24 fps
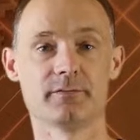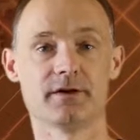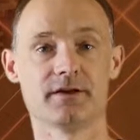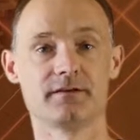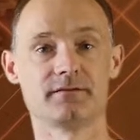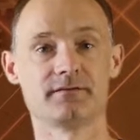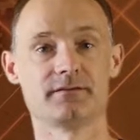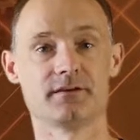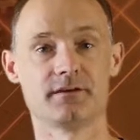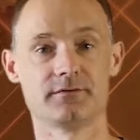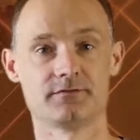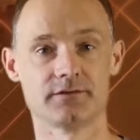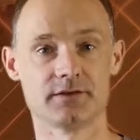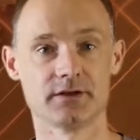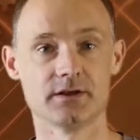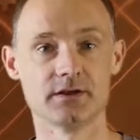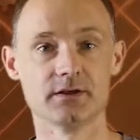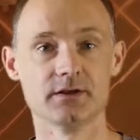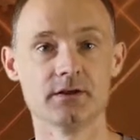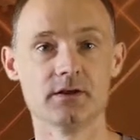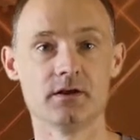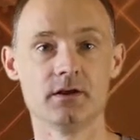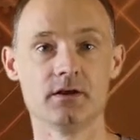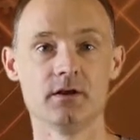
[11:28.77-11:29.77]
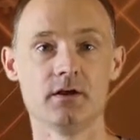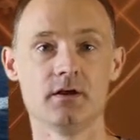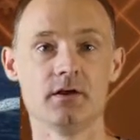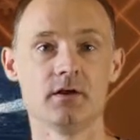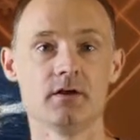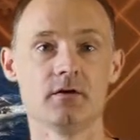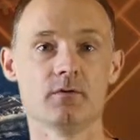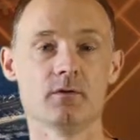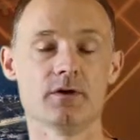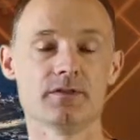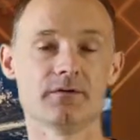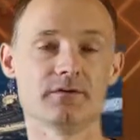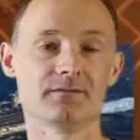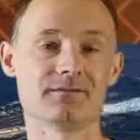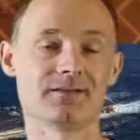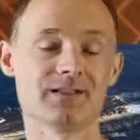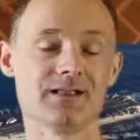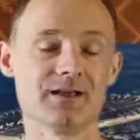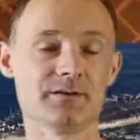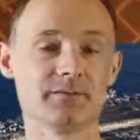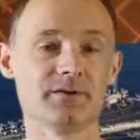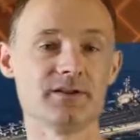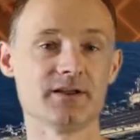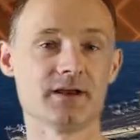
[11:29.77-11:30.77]
my safety. Whether it's
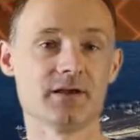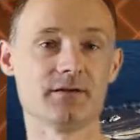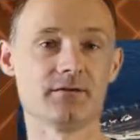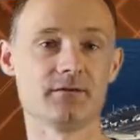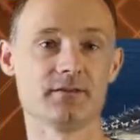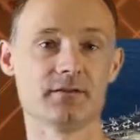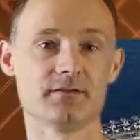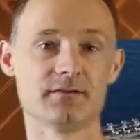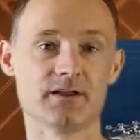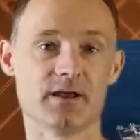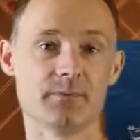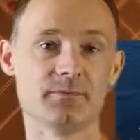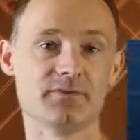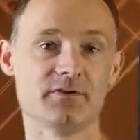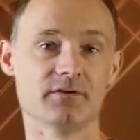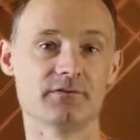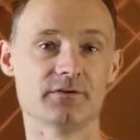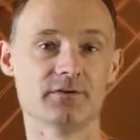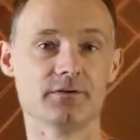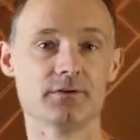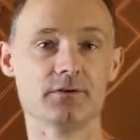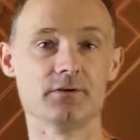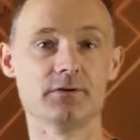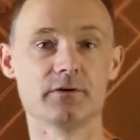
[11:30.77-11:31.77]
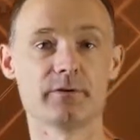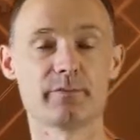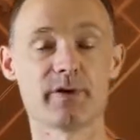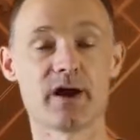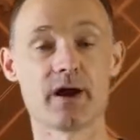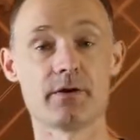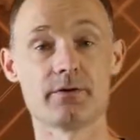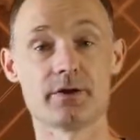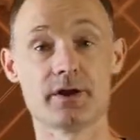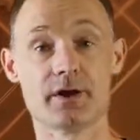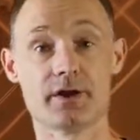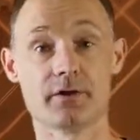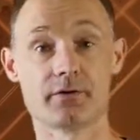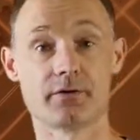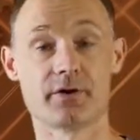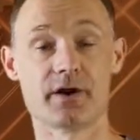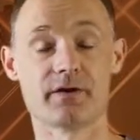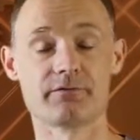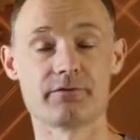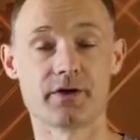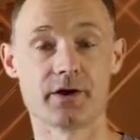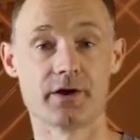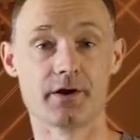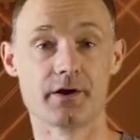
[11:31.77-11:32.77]
climbing down to the depths of a nuclear-powered
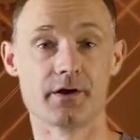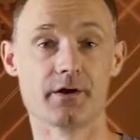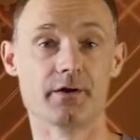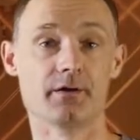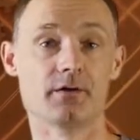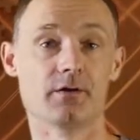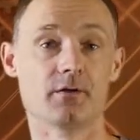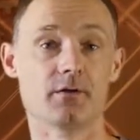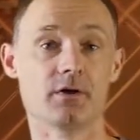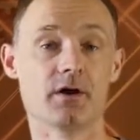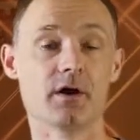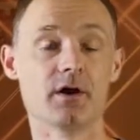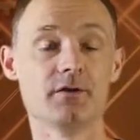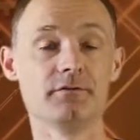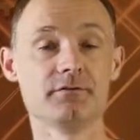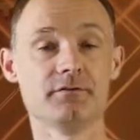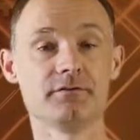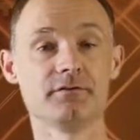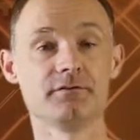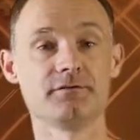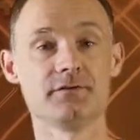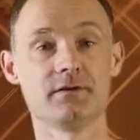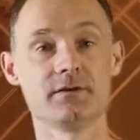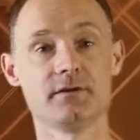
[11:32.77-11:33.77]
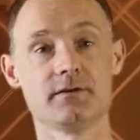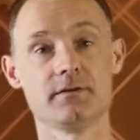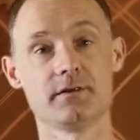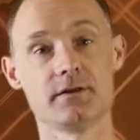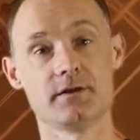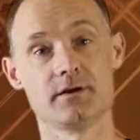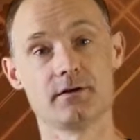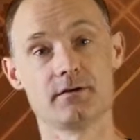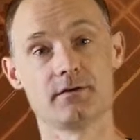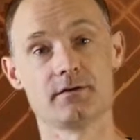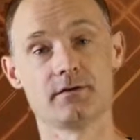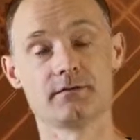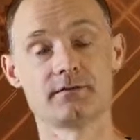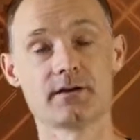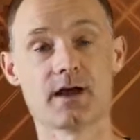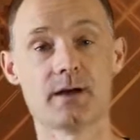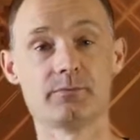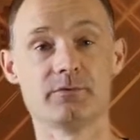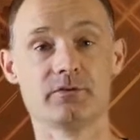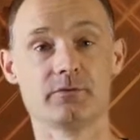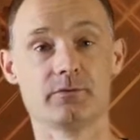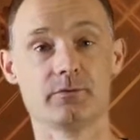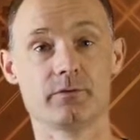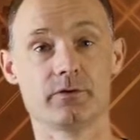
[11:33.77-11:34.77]
aircraft carrier or hundreds of feet in the air to the
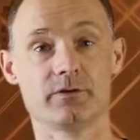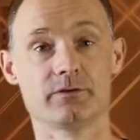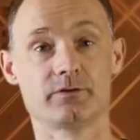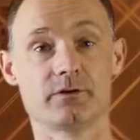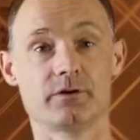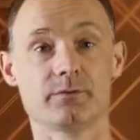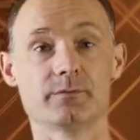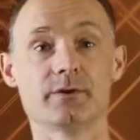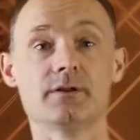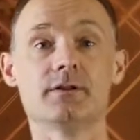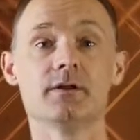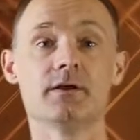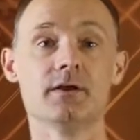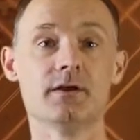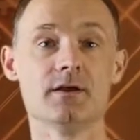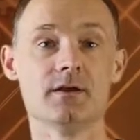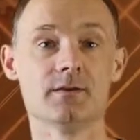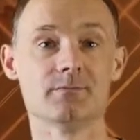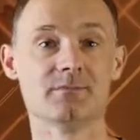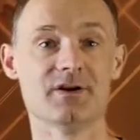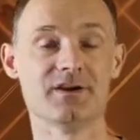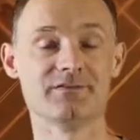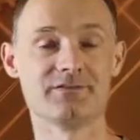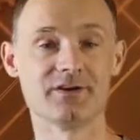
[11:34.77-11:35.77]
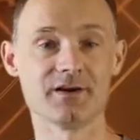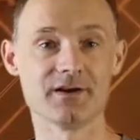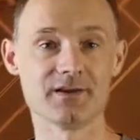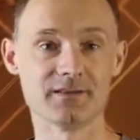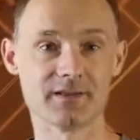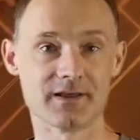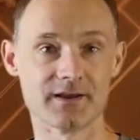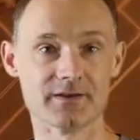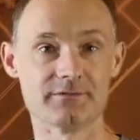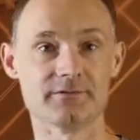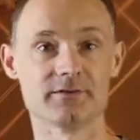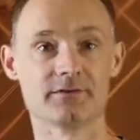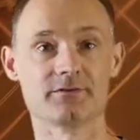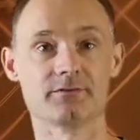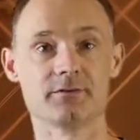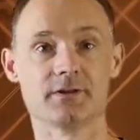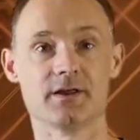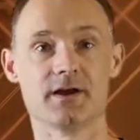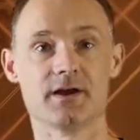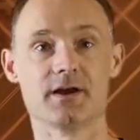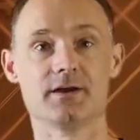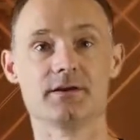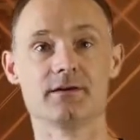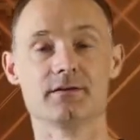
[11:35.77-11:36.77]
top of a wind turbine, my very life has
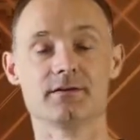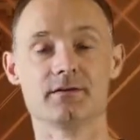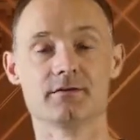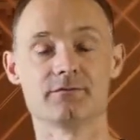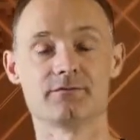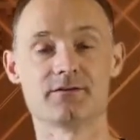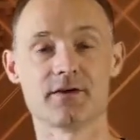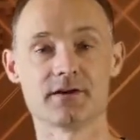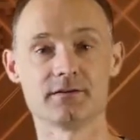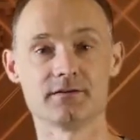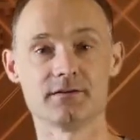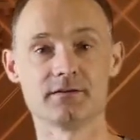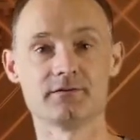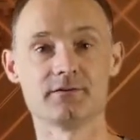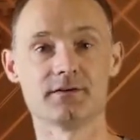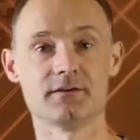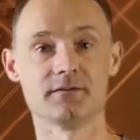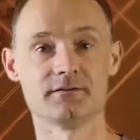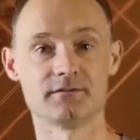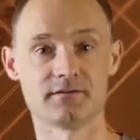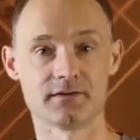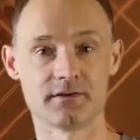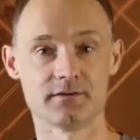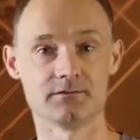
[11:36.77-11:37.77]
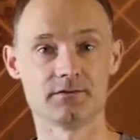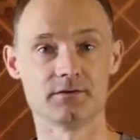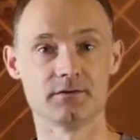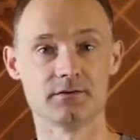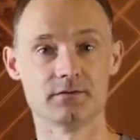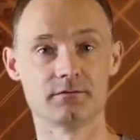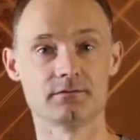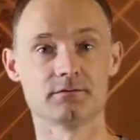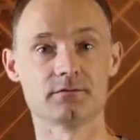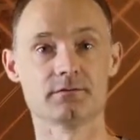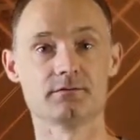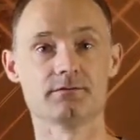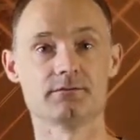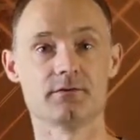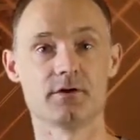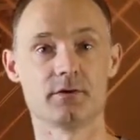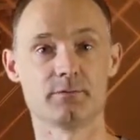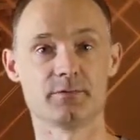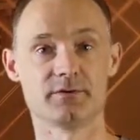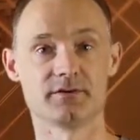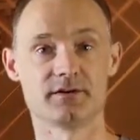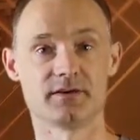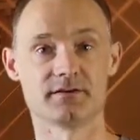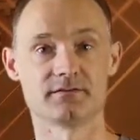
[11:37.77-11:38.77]
relied on the effective and safe use of fall
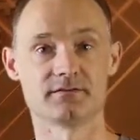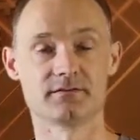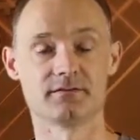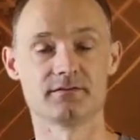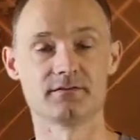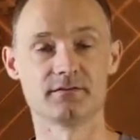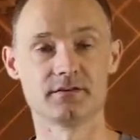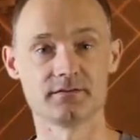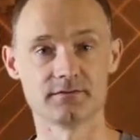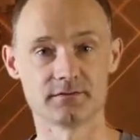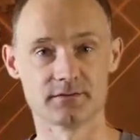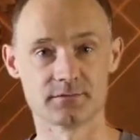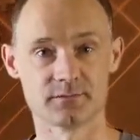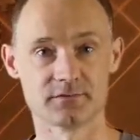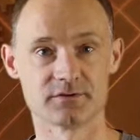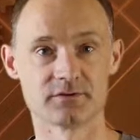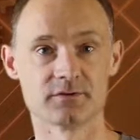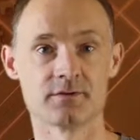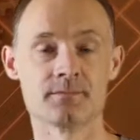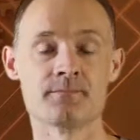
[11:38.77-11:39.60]
protection systems.